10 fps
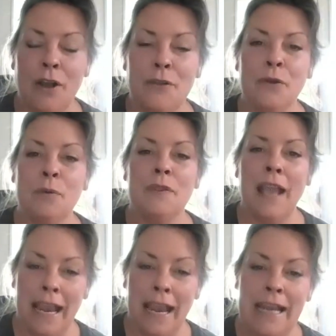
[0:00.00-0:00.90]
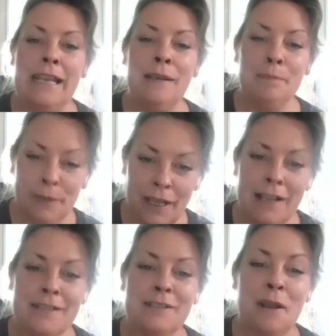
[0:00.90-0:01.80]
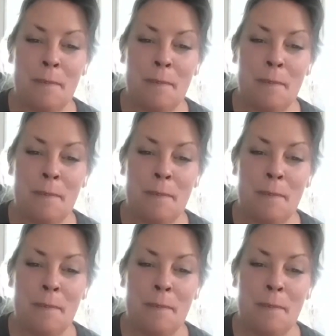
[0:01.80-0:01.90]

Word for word: author with 80 plus